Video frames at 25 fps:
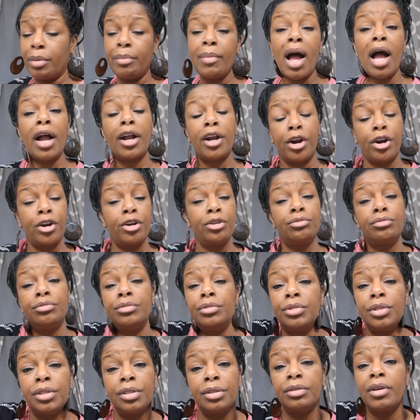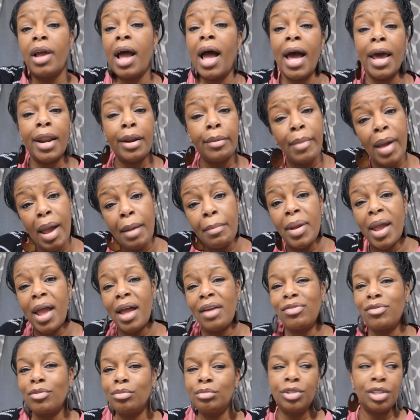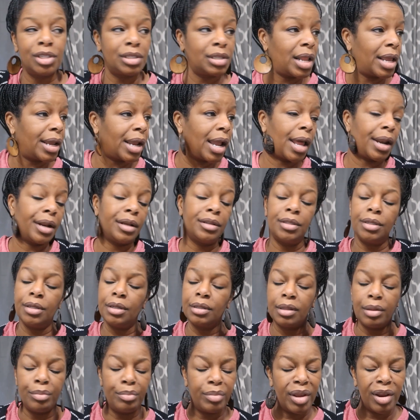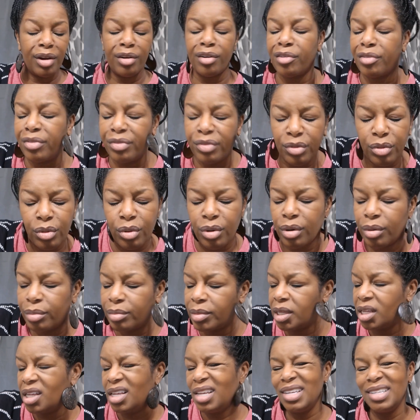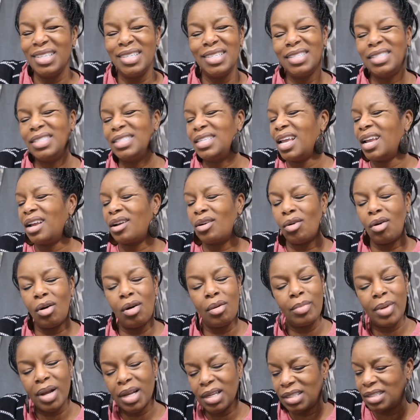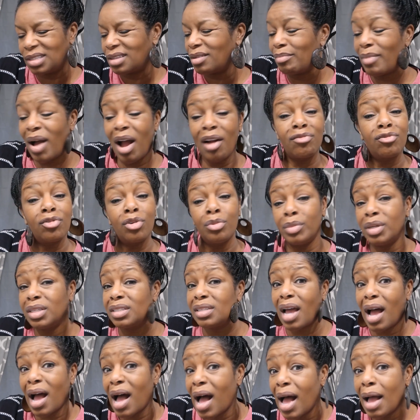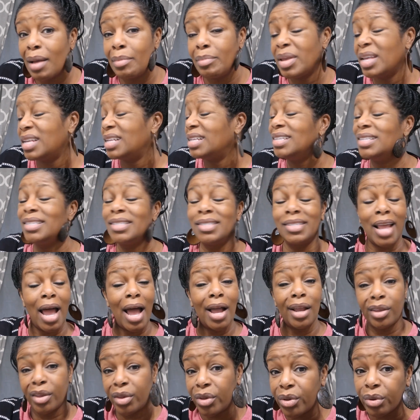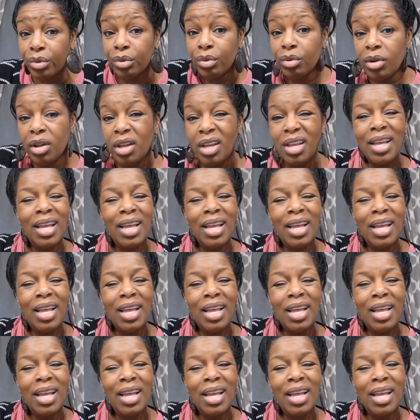and my curtains out of my bathroom. Just like I done took the mirror for them. Just take all my stuff. My room is a hot mess. It's not cute